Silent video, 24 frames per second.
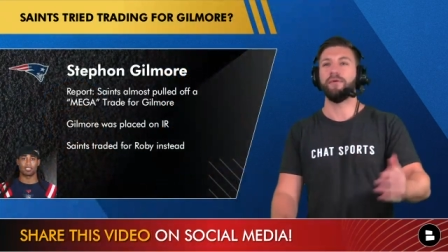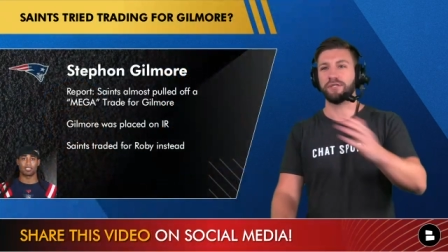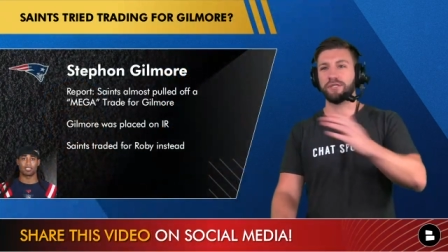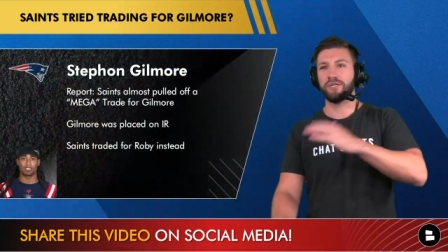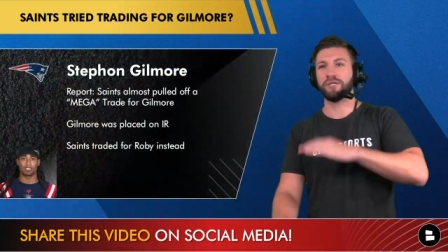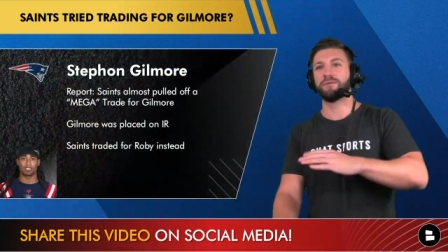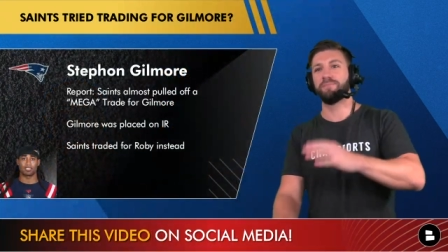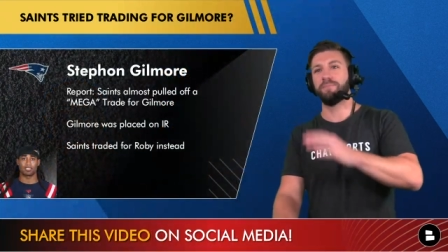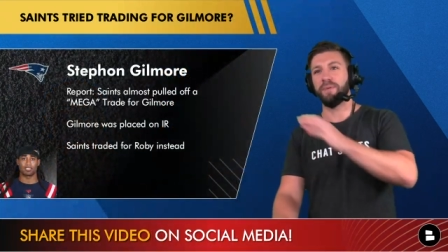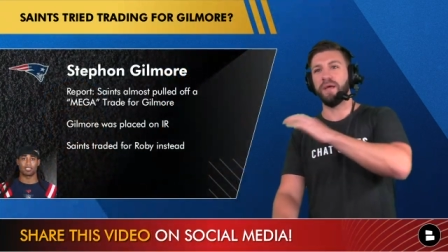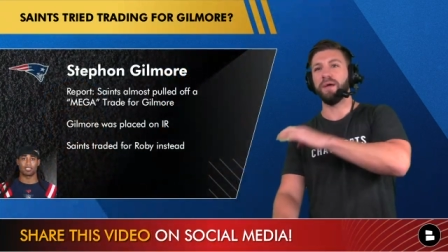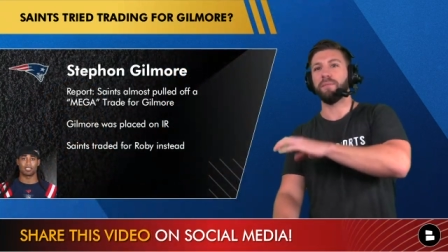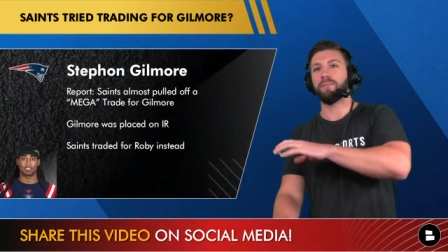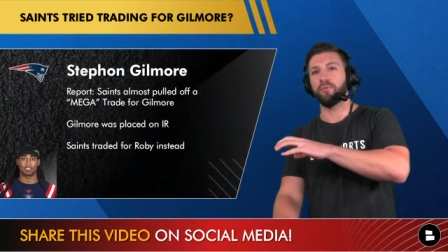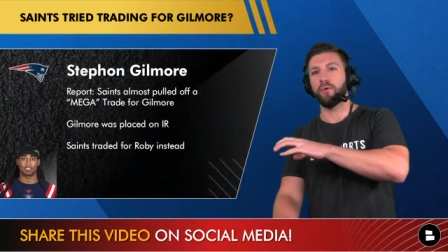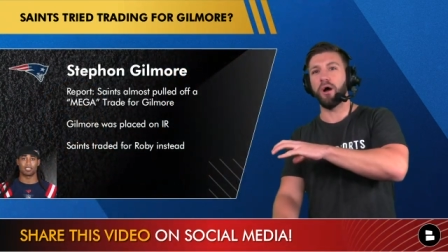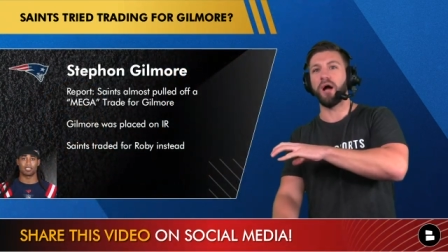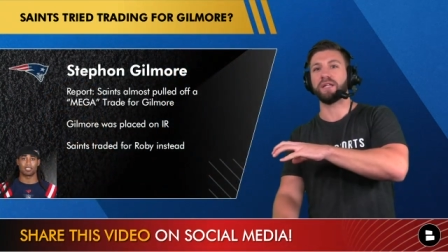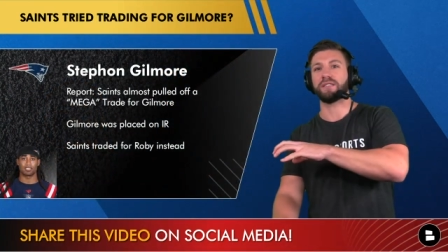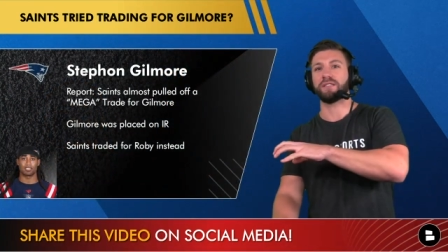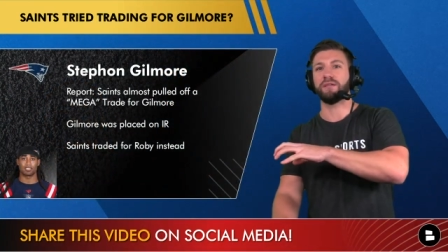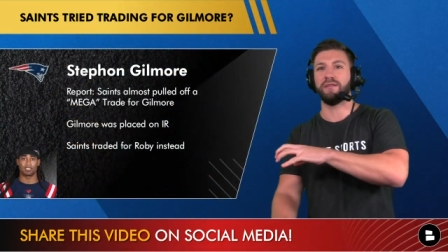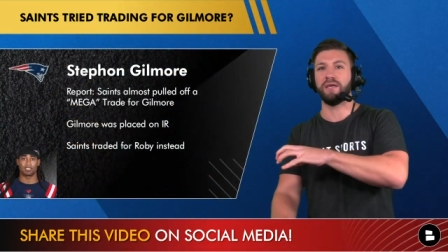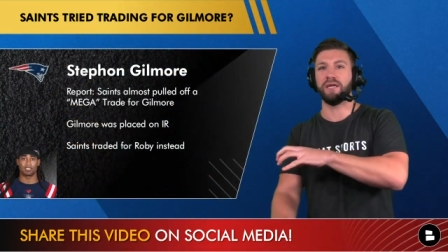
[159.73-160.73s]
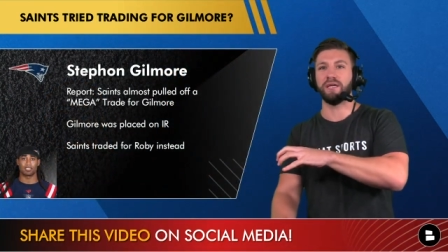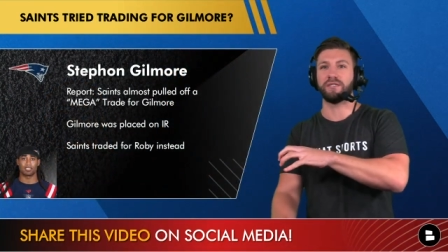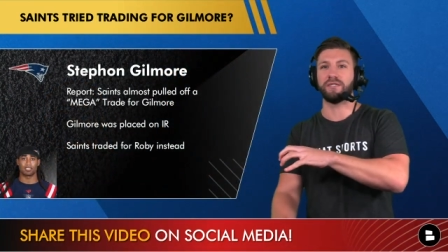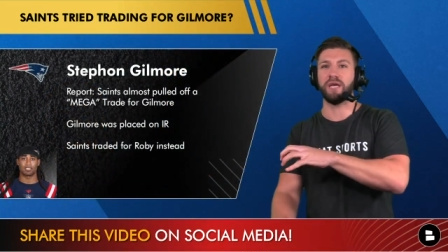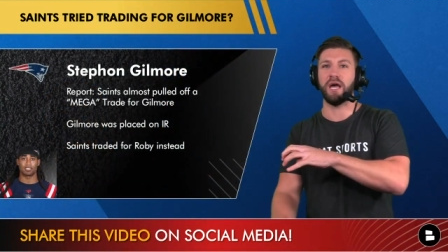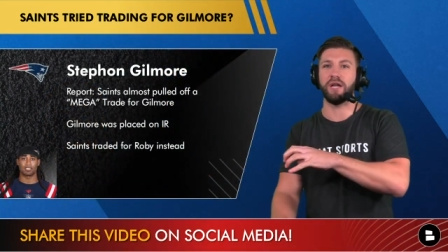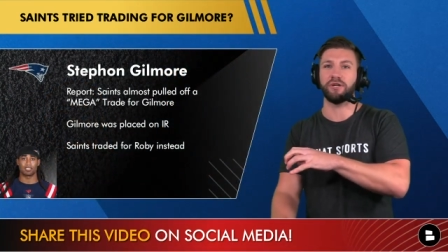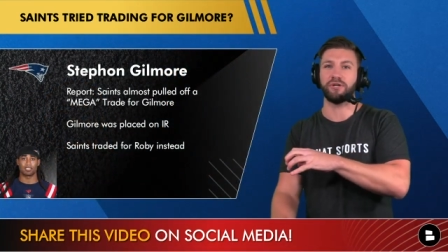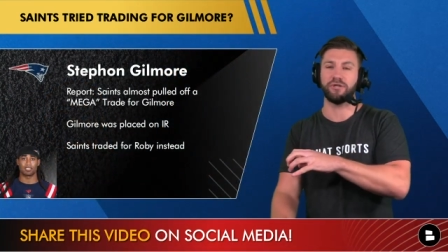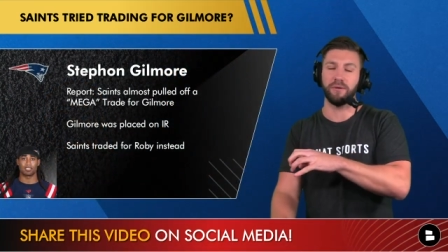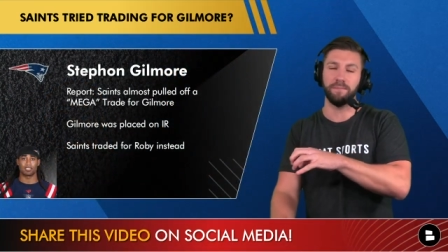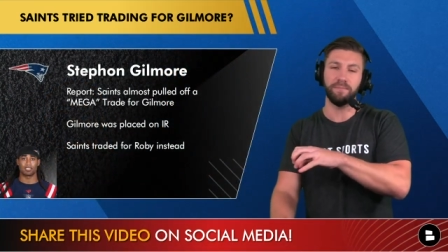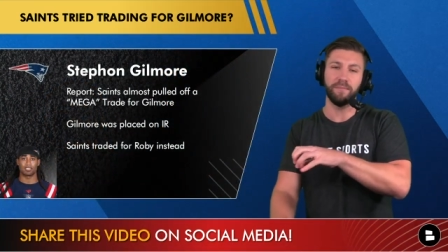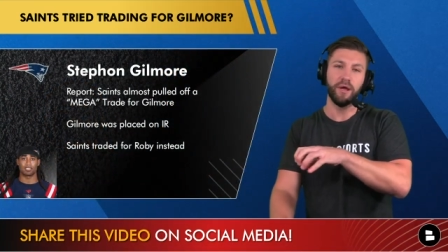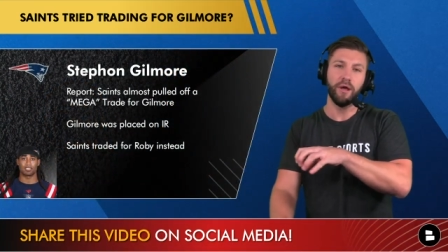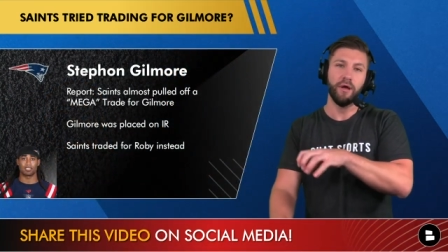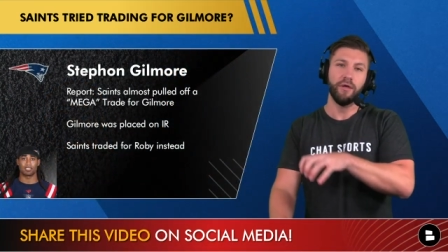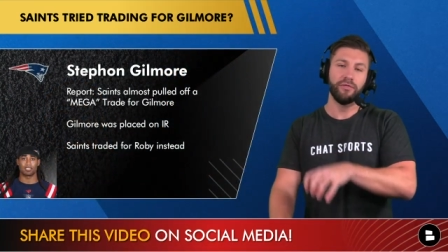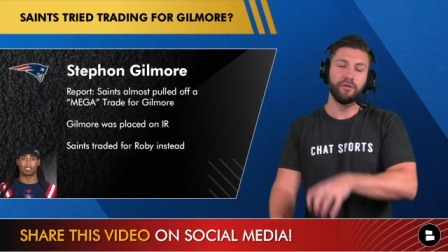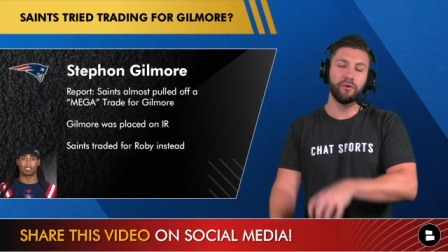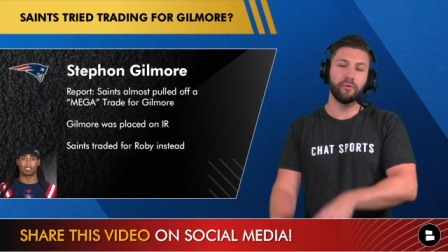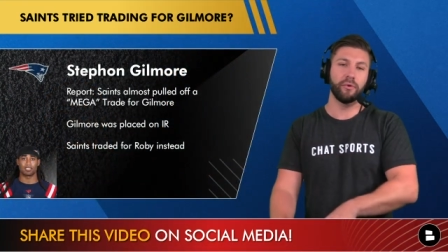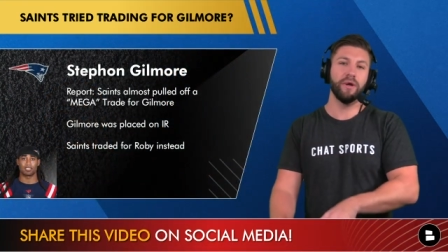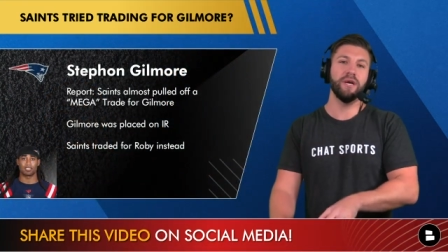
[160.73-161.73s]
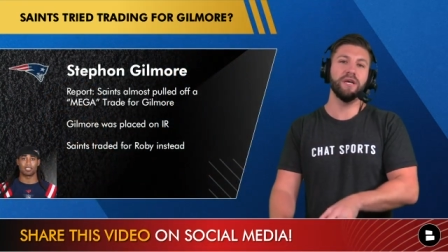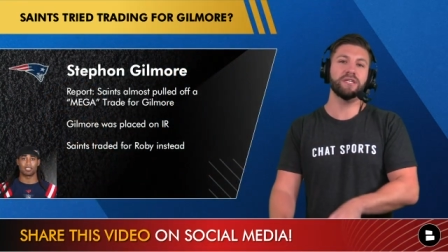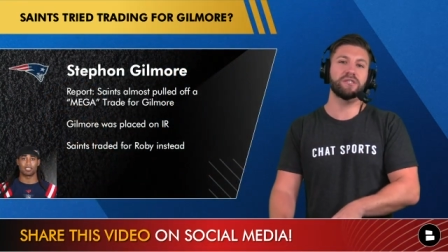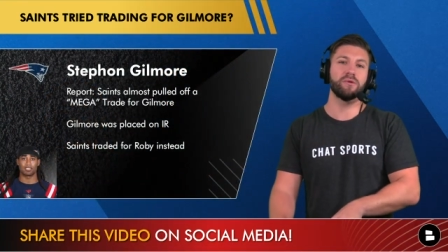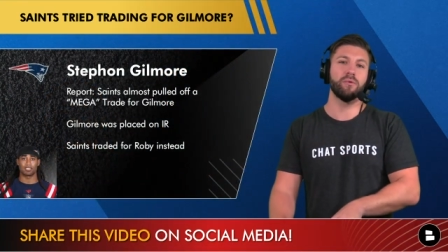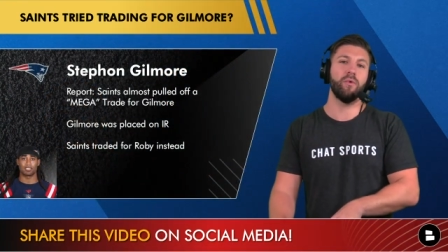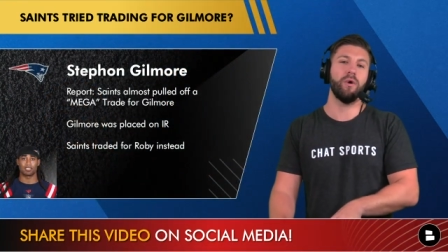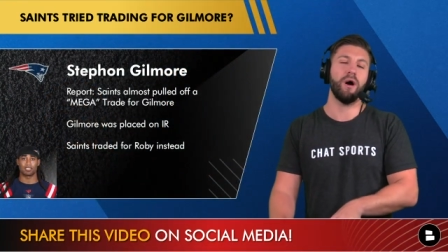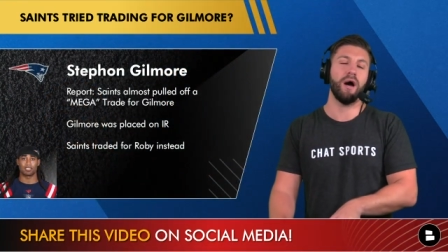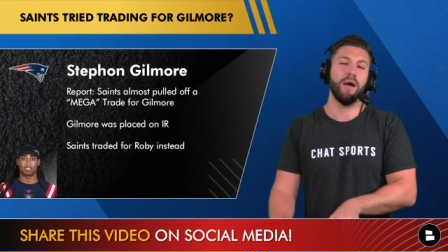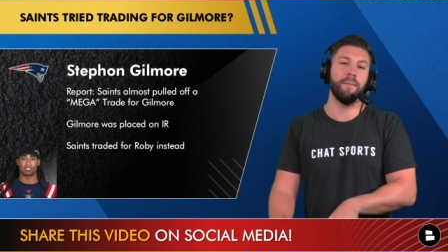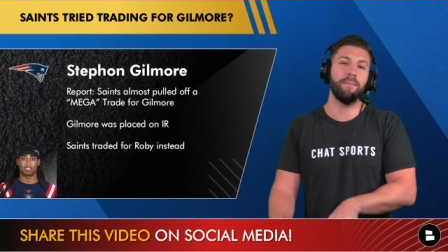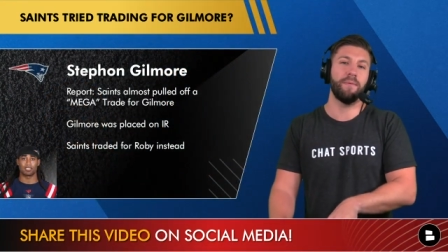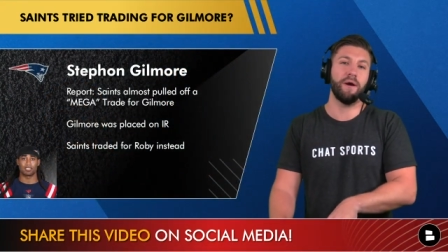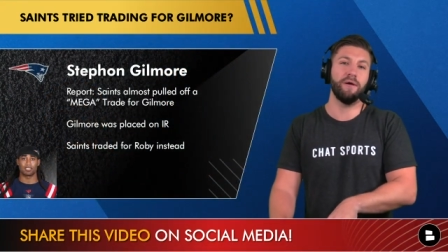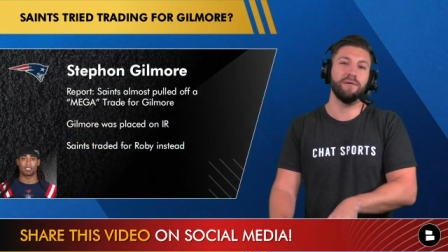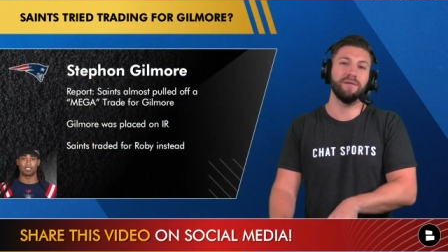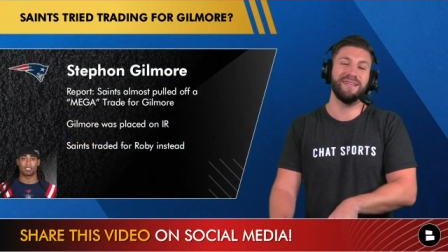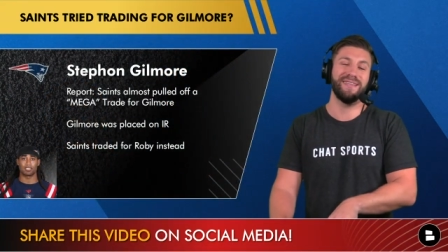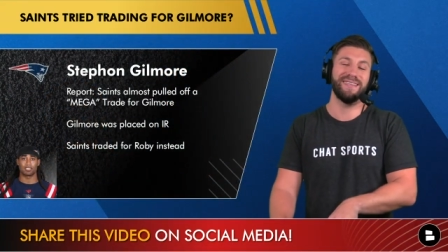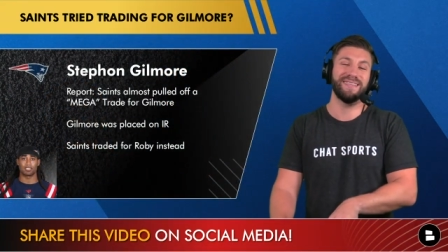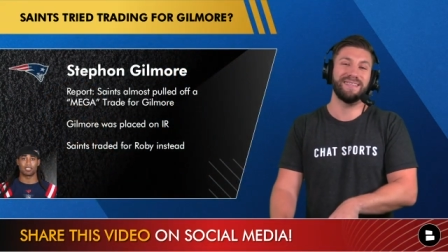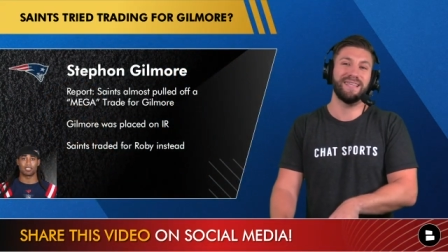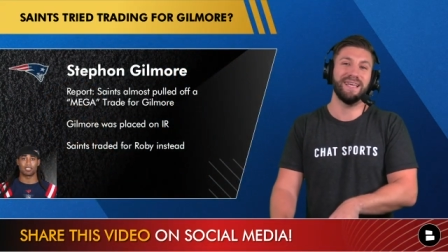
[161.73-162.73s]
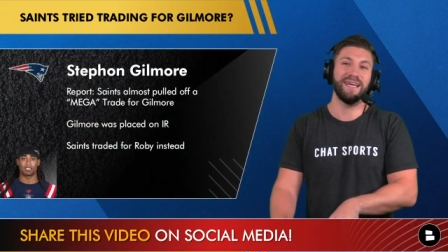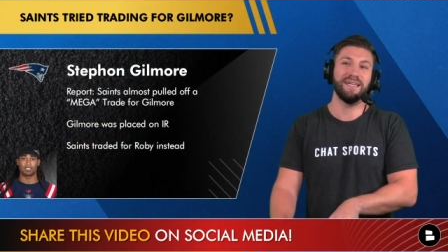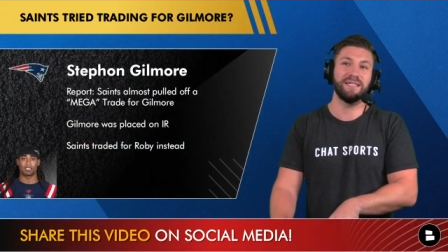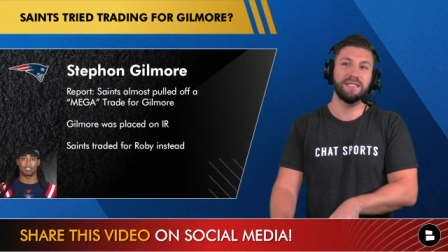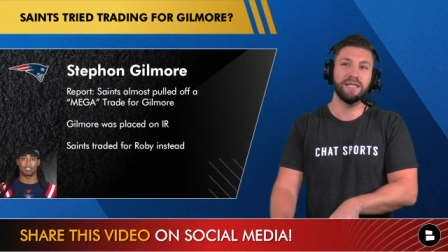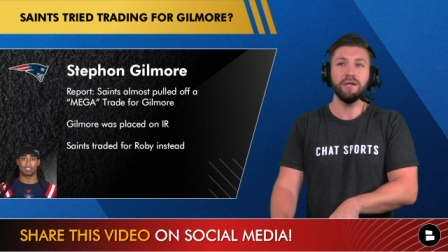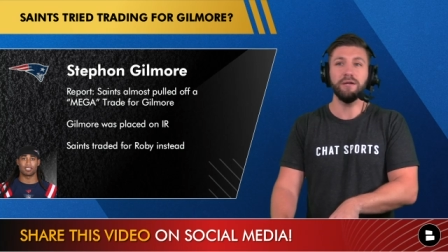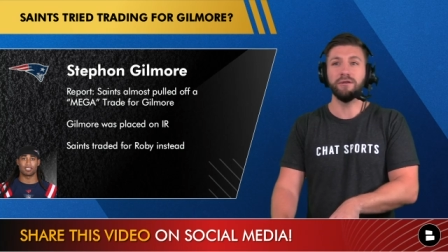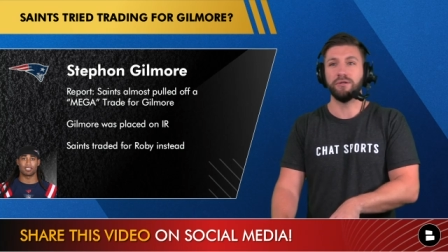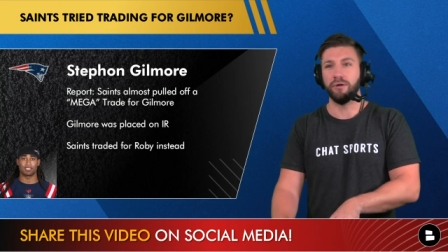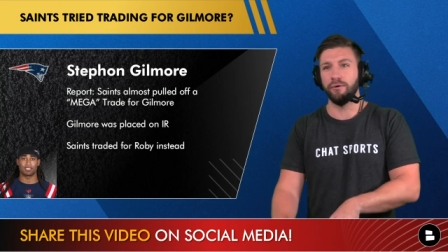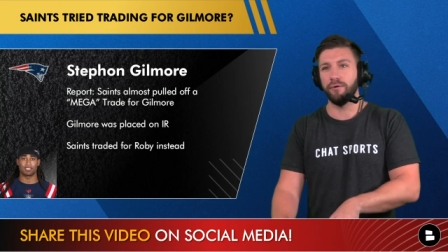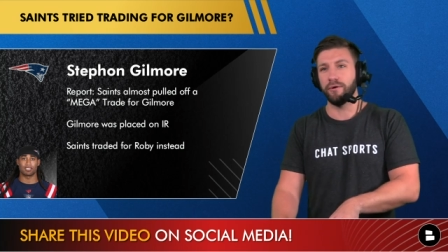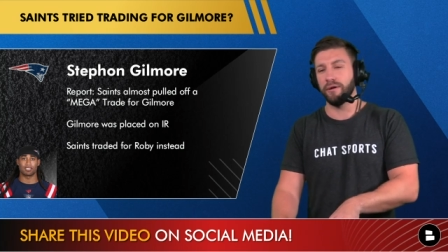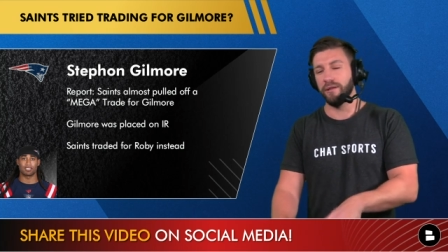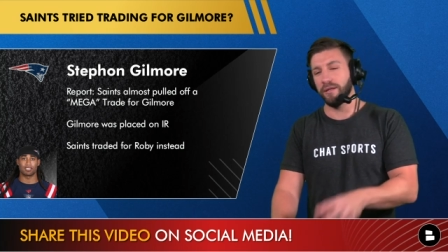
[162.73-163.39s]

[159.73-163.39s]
it's just being brought to the attention. The reason why apparently that they didn't do it,